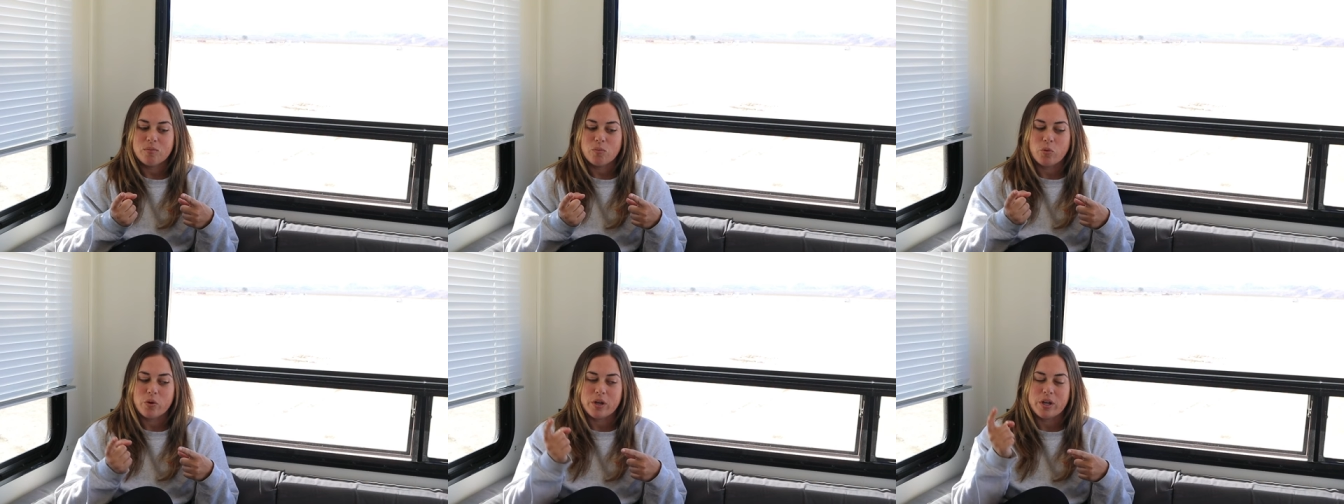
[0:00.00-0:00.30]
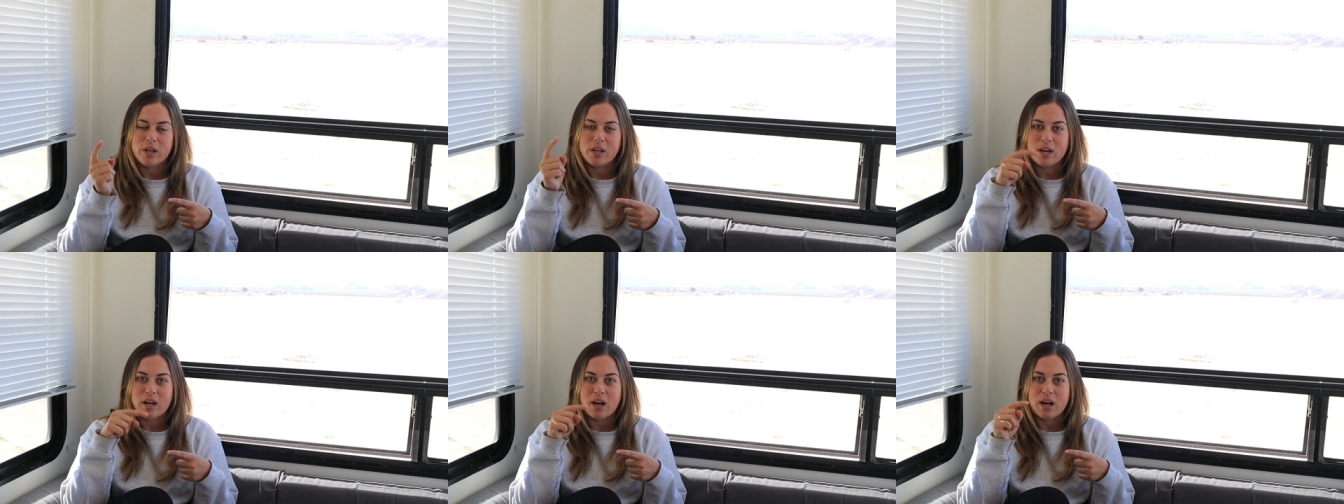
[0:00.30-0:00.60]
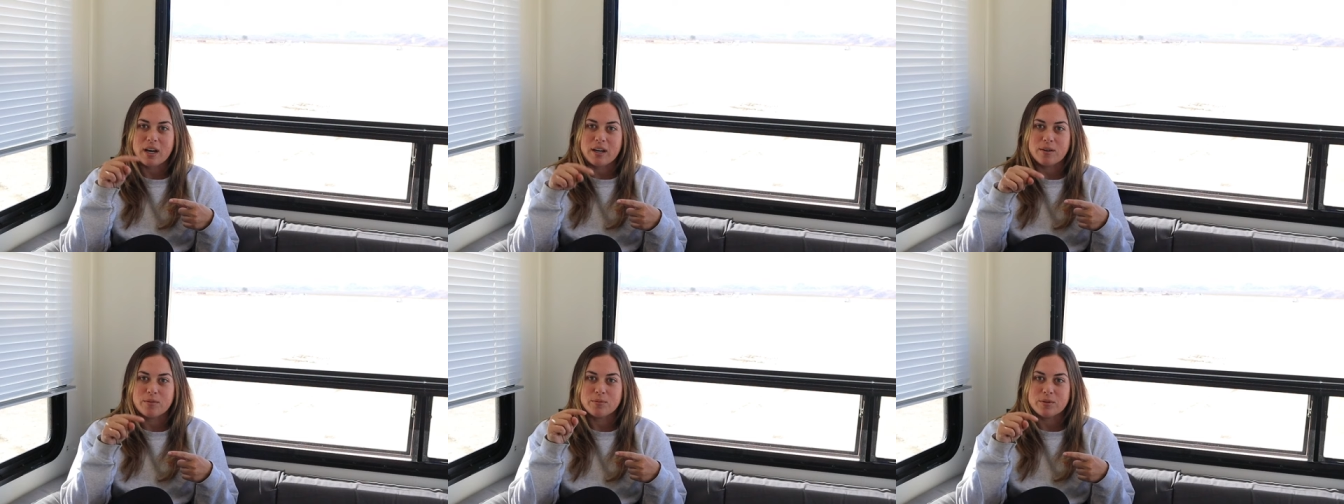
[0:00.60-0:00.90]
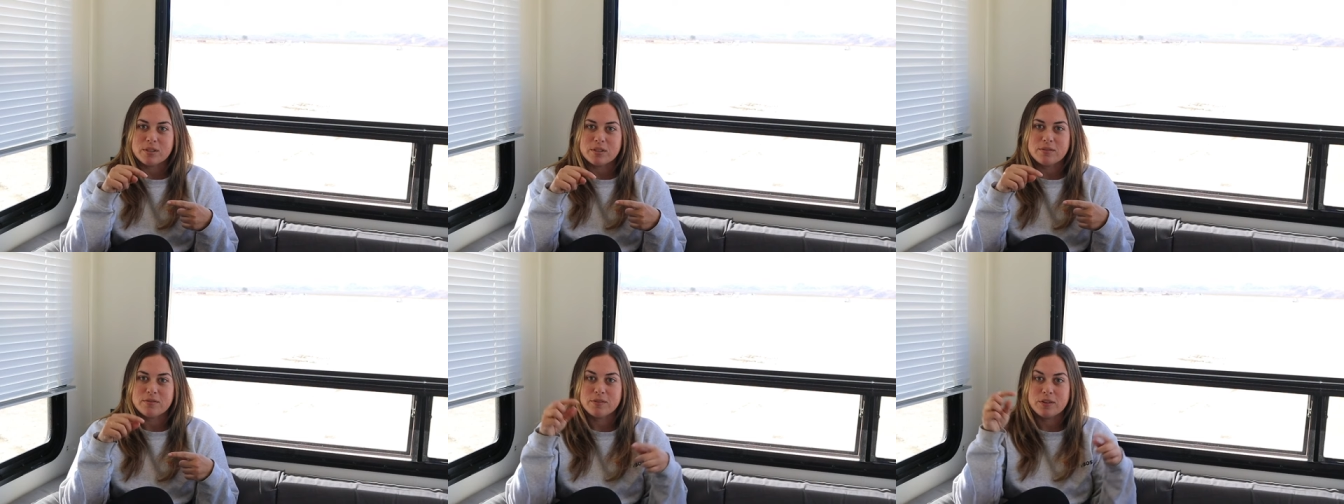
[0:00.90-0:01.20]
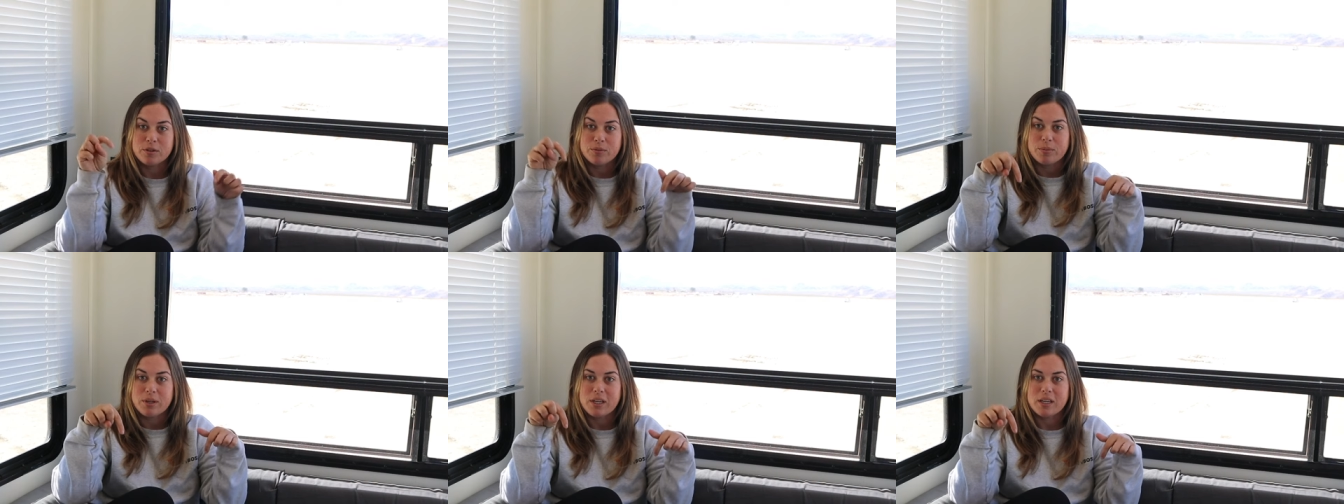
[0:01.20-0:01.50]
when I was
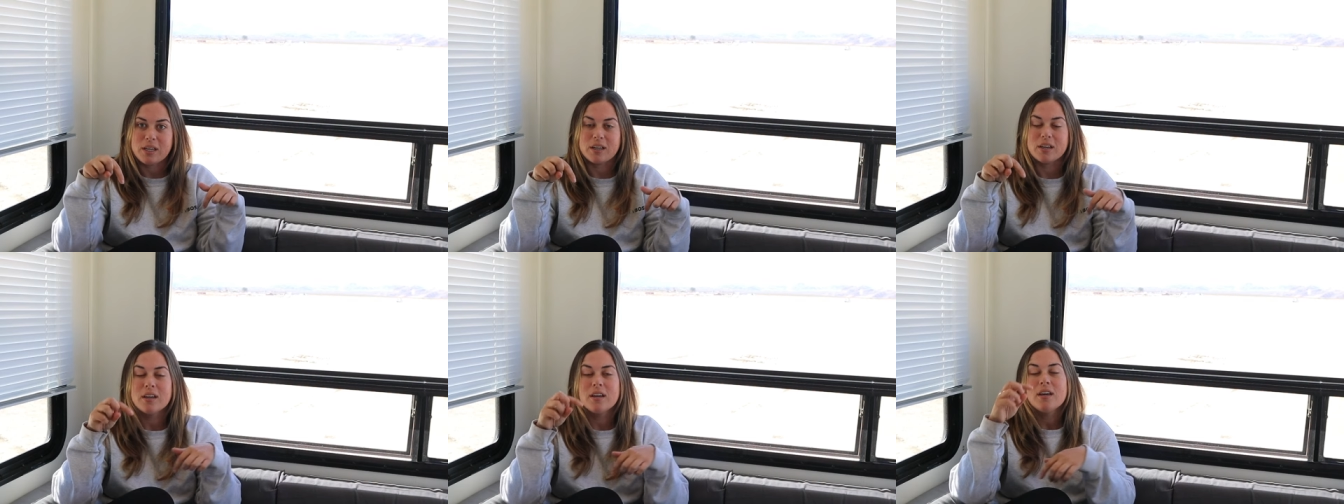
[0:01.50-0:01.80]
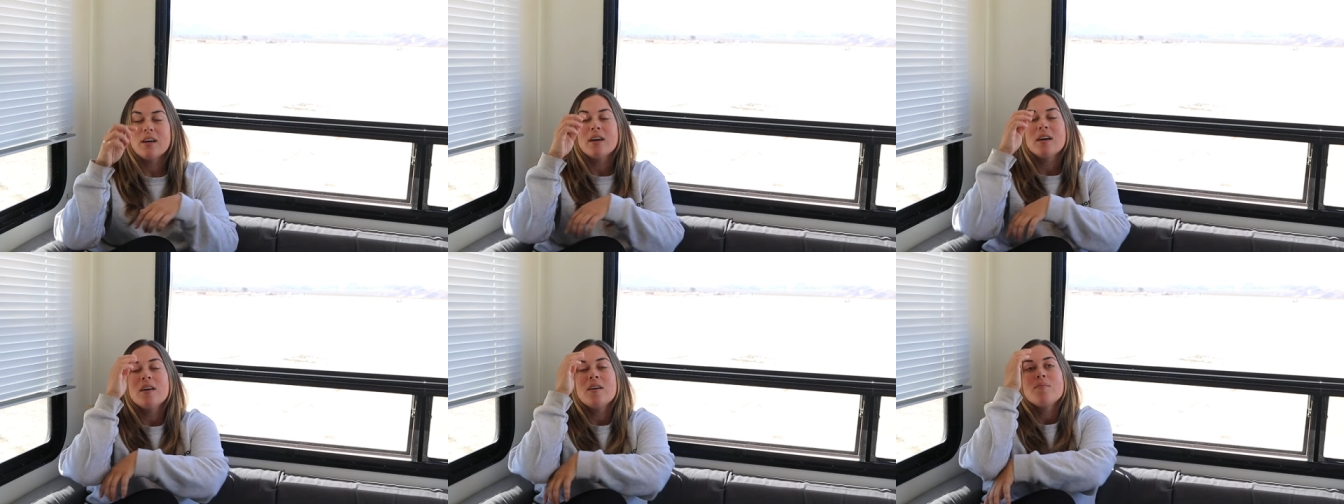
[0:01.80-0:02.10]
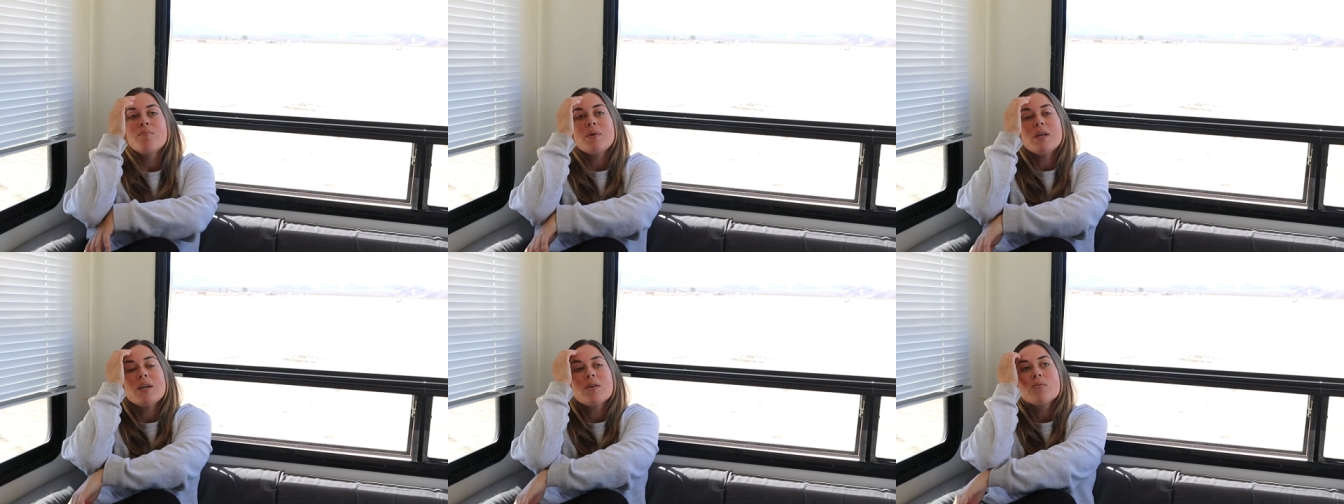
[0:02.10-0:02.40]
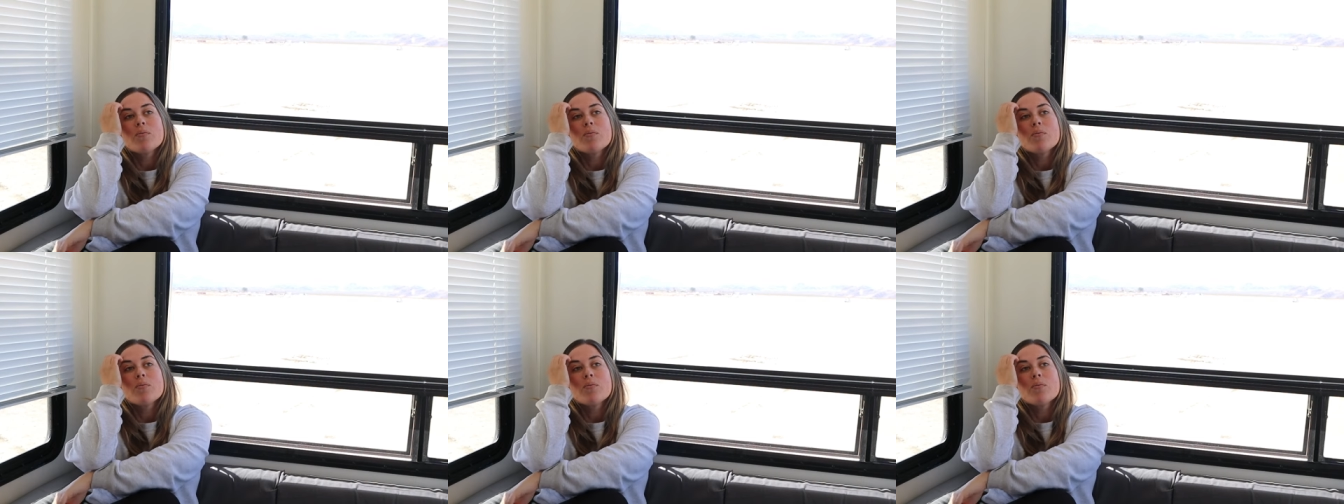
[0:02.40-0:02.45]
filming me